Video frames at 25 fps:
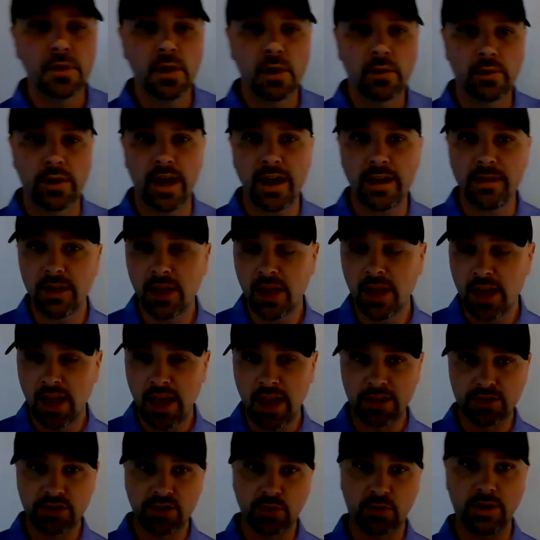Okay,
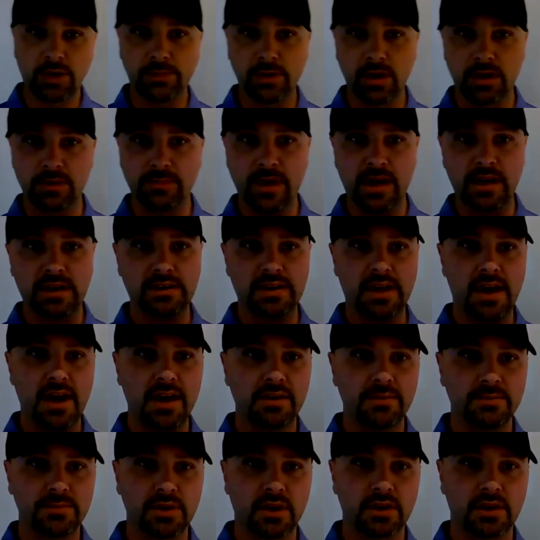and so when I'm talking about a
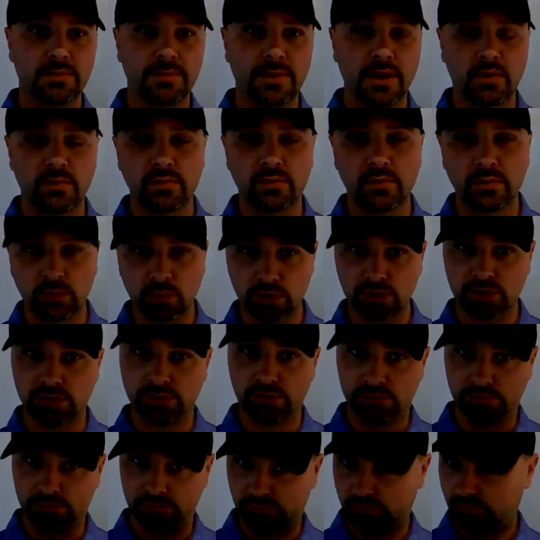line, I'm talking about when we're
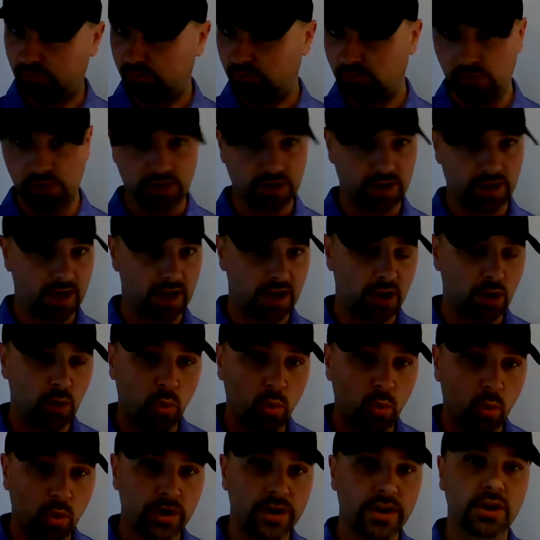looking at a
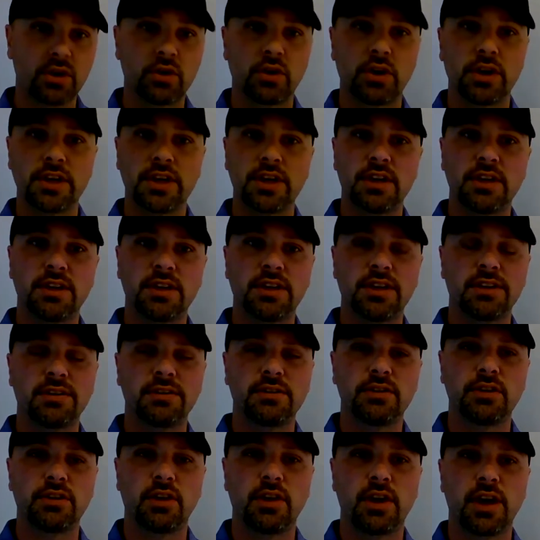coordinate grid,
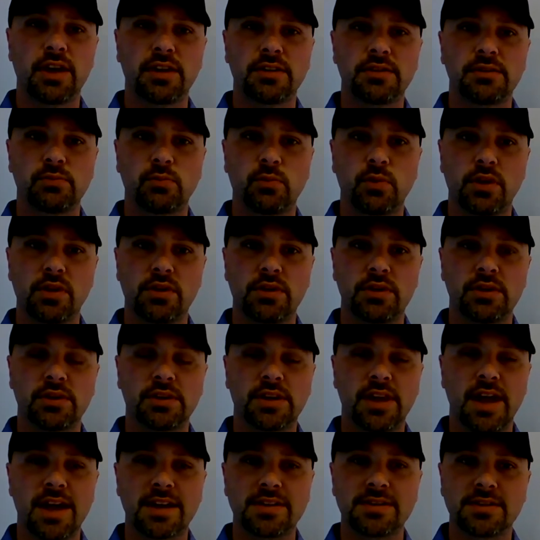and you know, one of the
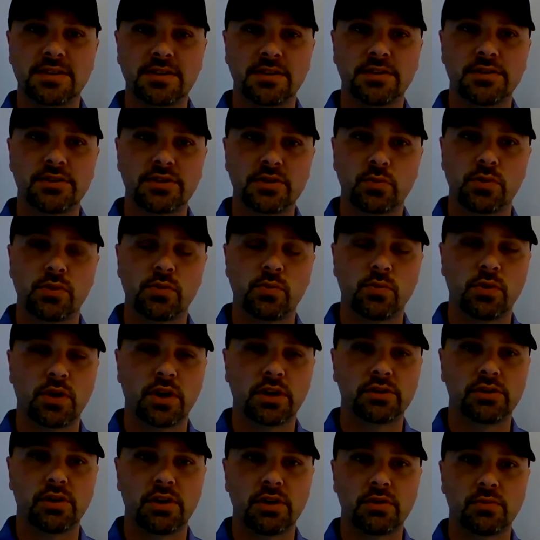last skills that we
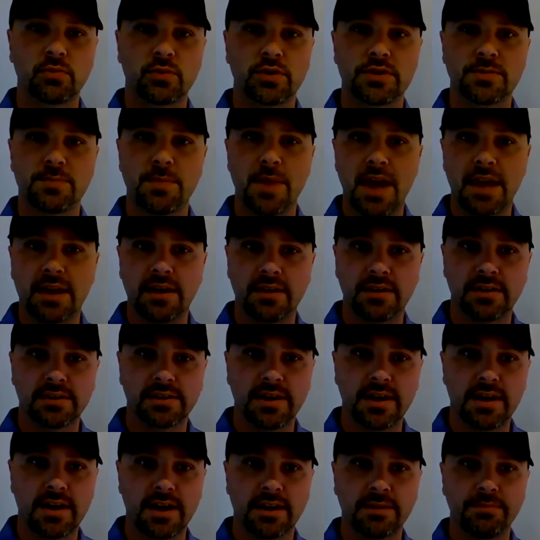worked on was making a
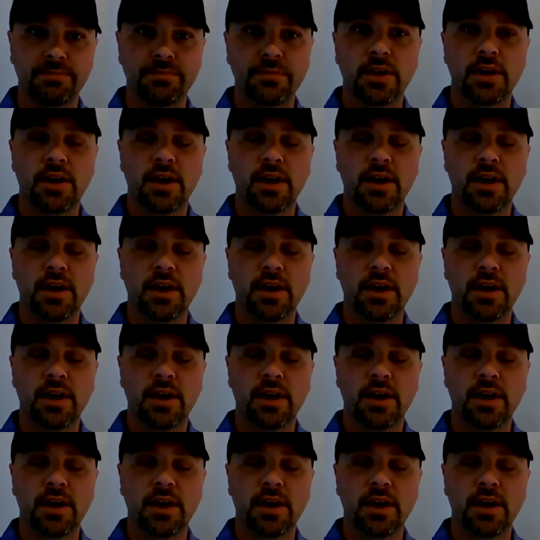line